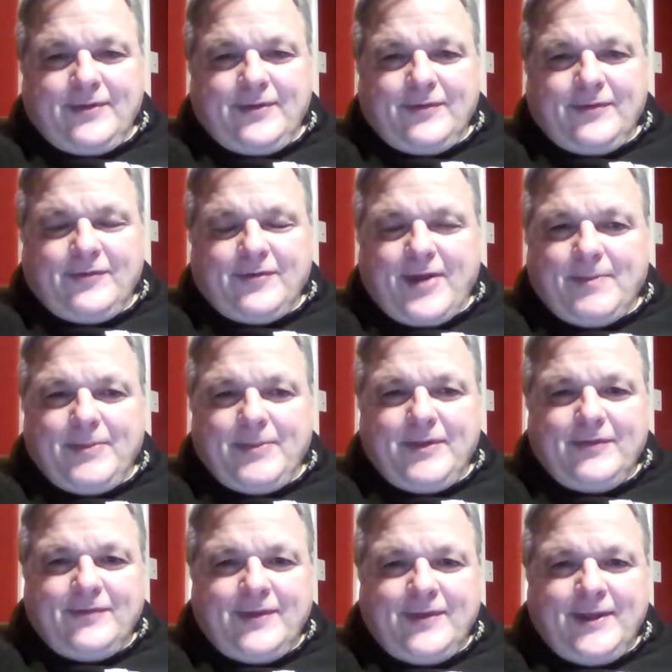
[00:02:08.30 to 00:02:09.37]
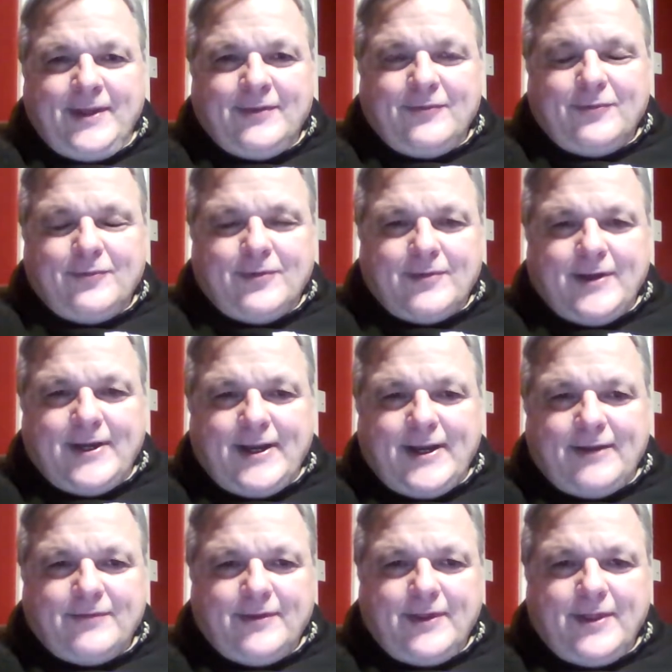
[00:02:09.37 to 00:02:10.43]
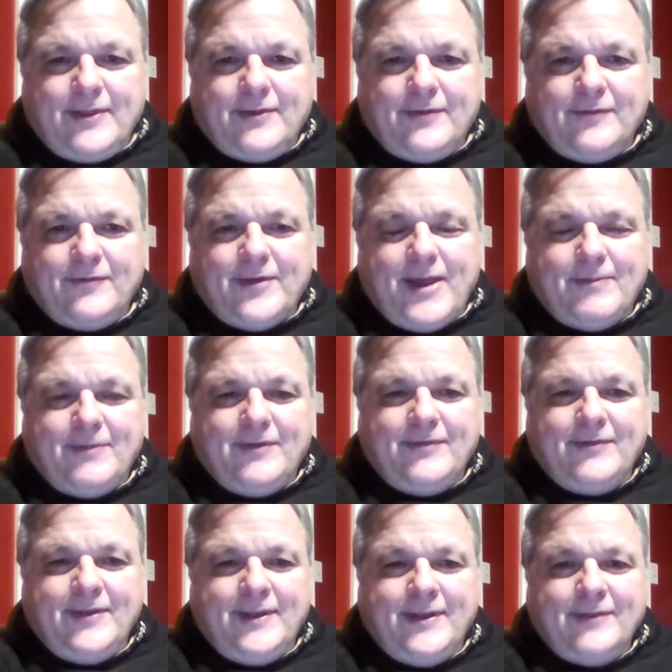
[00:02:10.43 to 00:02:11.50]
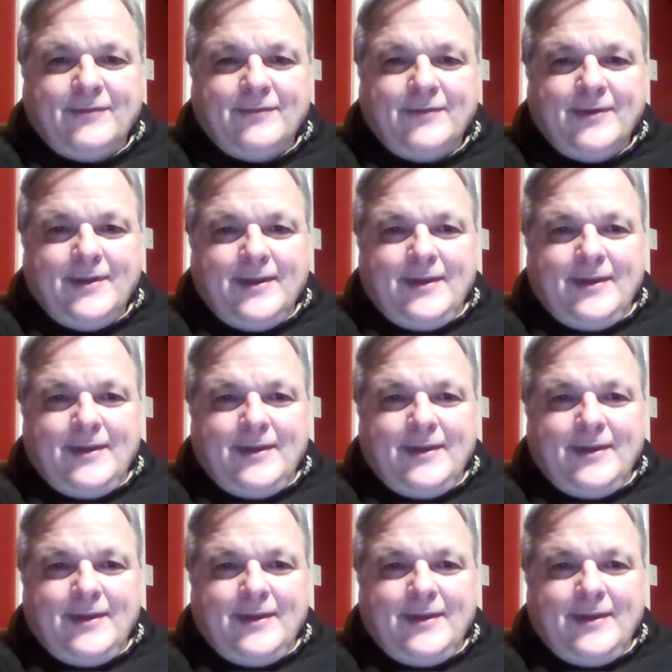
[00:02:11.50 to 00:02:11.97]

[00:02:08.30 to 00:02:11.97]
choppy scenes, one right after the other, choppy scenes.